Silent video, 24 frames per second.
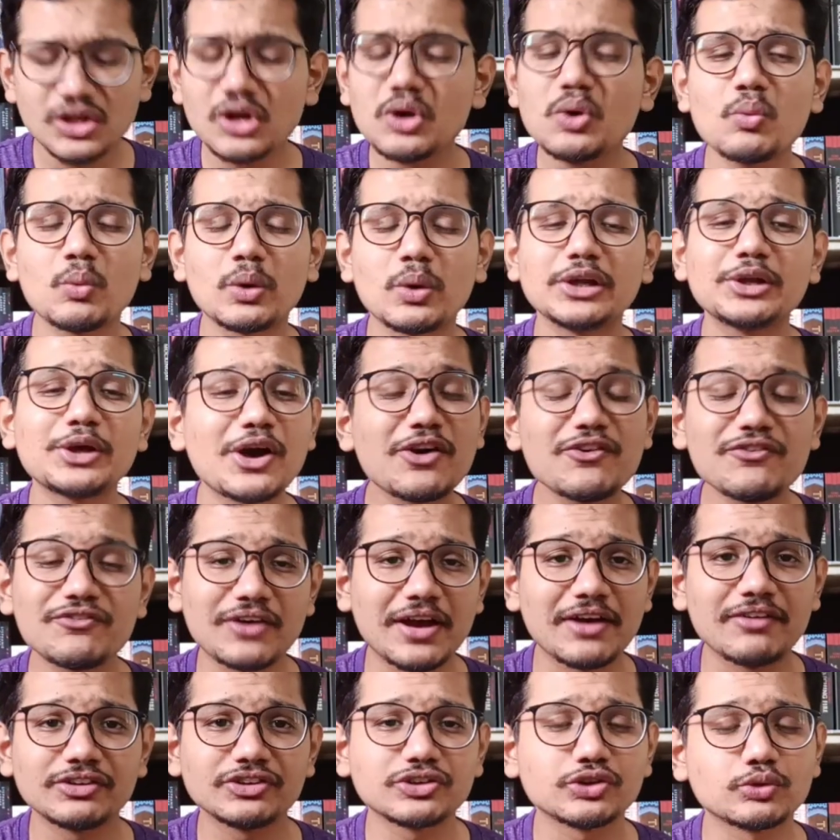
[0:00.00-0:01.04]
while you have five
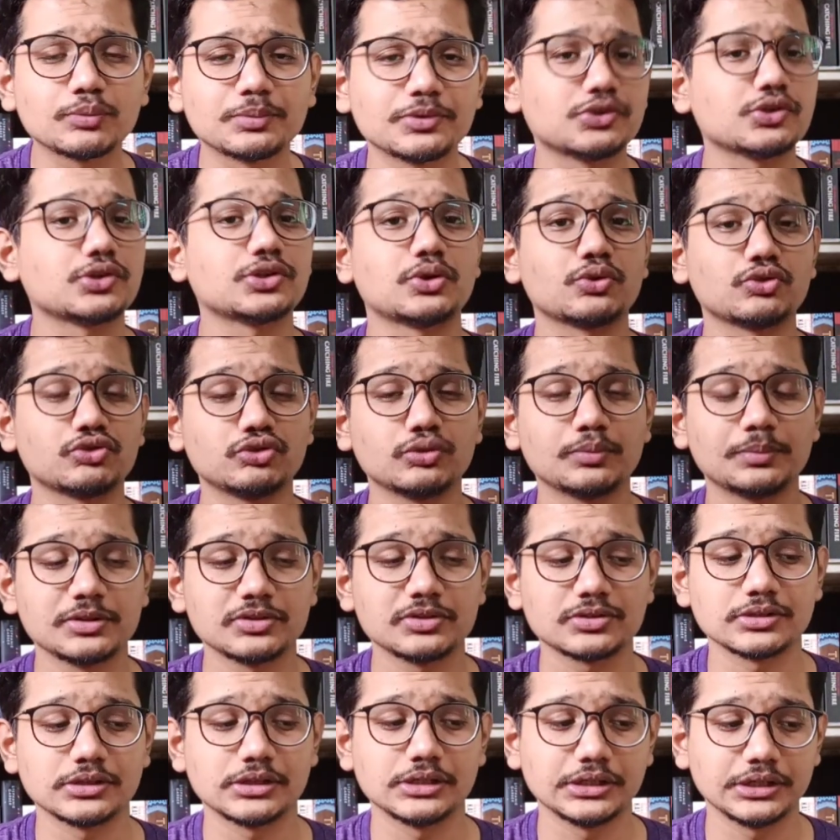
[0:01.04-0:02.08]
hundred rupees or one thousand
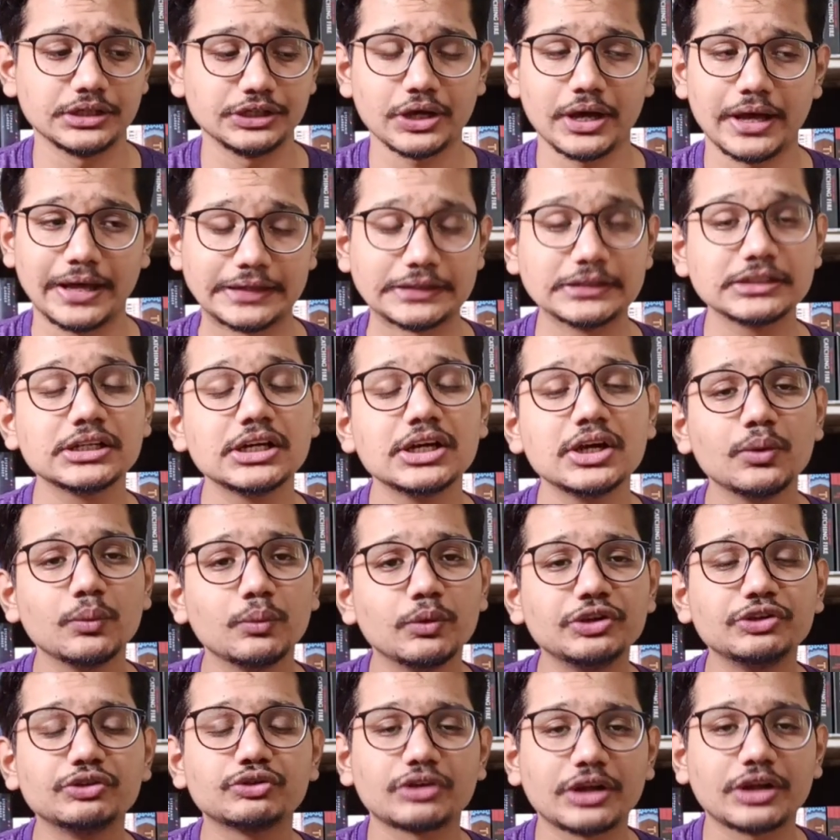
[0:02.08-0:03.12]
rupees in your hand, when
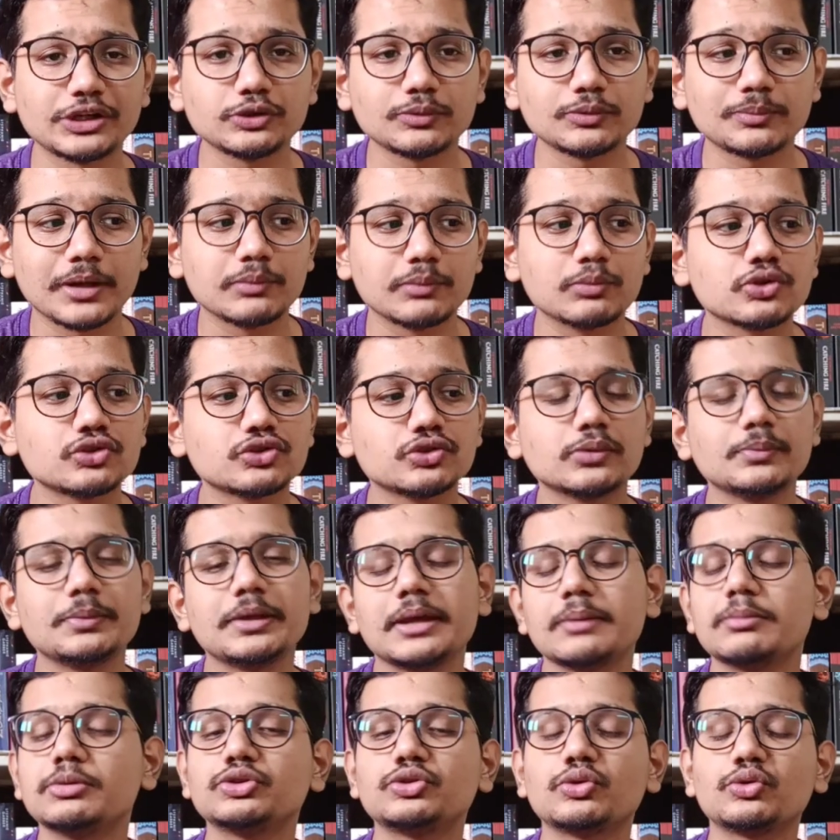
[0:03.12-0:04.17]
you try to buy books, you'll be
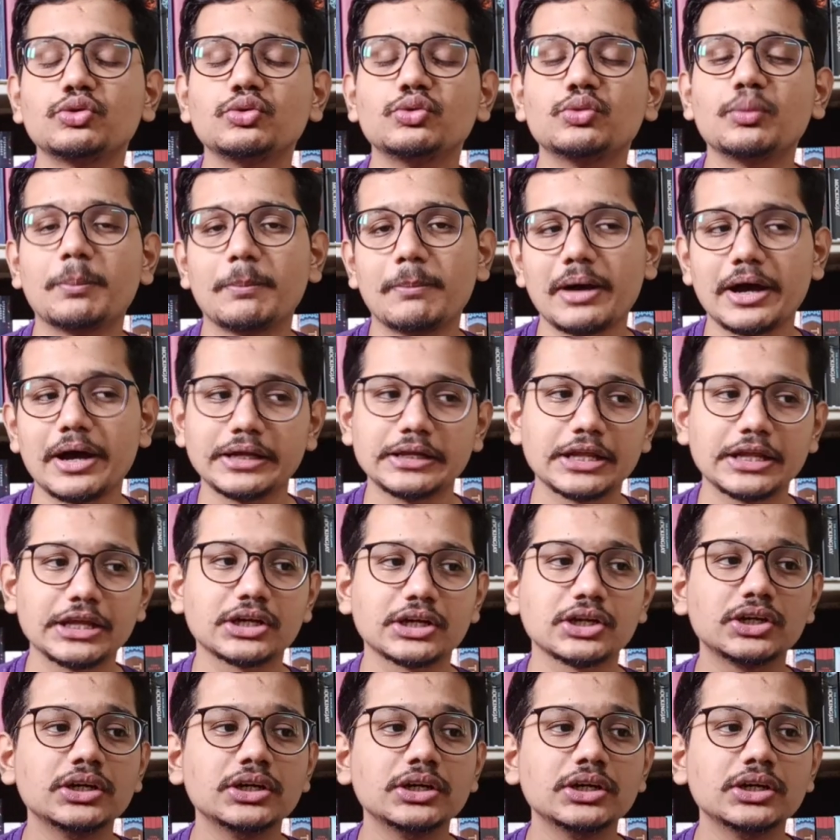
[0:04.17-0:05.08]
able to buy like